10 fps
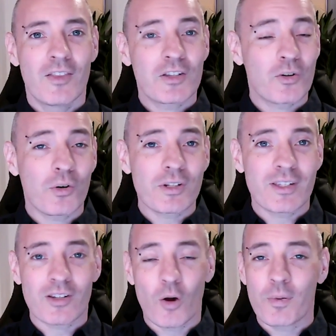This
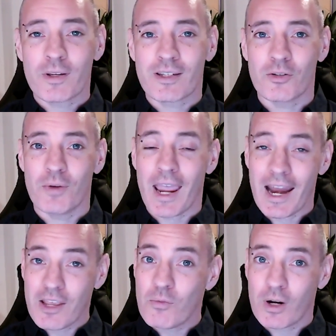course is open to
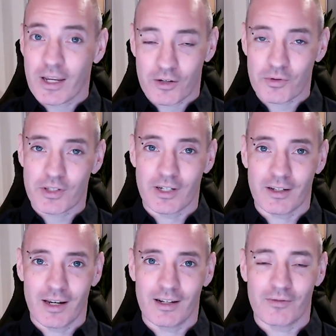anyone
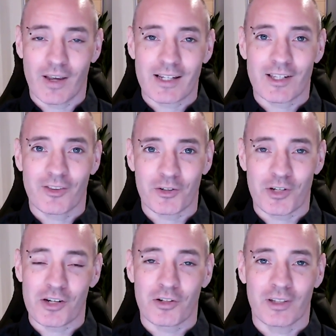interested in advancing their
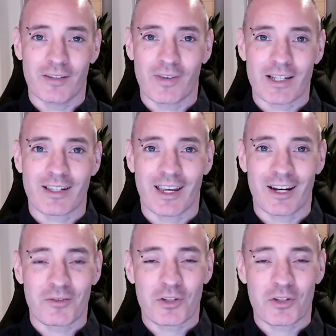digital investigative